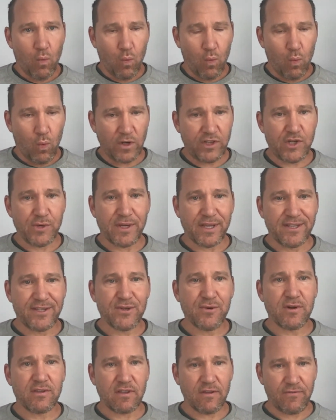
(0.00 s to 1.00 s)
What you can
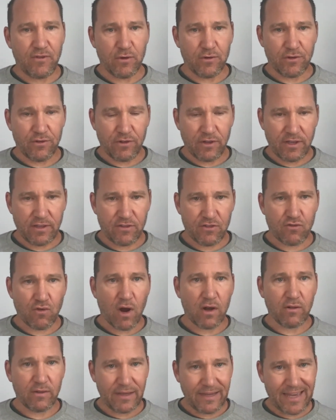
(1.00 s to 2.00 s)
do is if you're
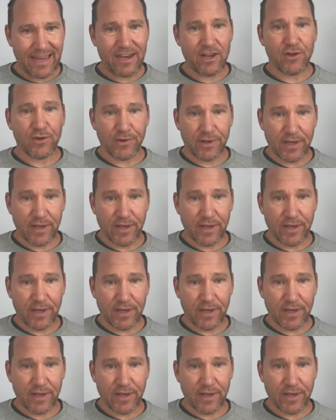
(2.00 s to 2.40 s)
struggling getting your